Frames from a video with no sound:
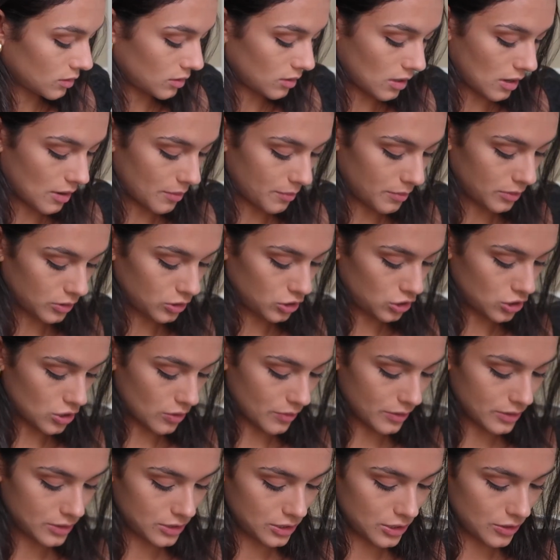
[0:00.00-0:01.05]
I will show
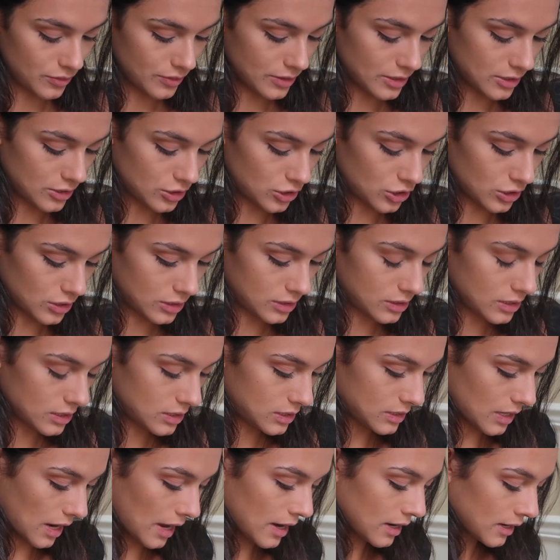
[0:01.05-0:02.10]
it to you in just a
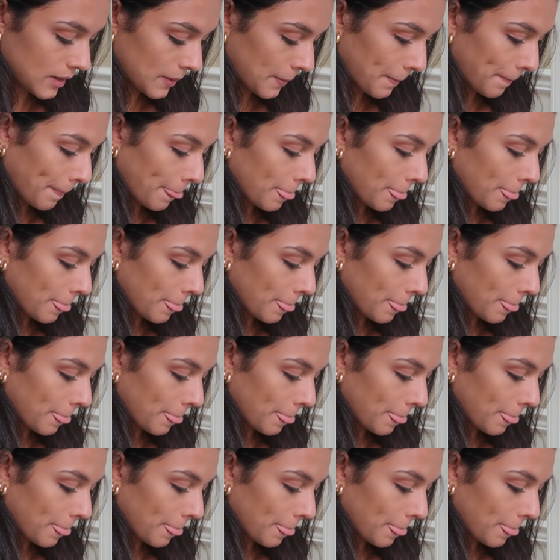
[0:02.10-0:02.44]
sec.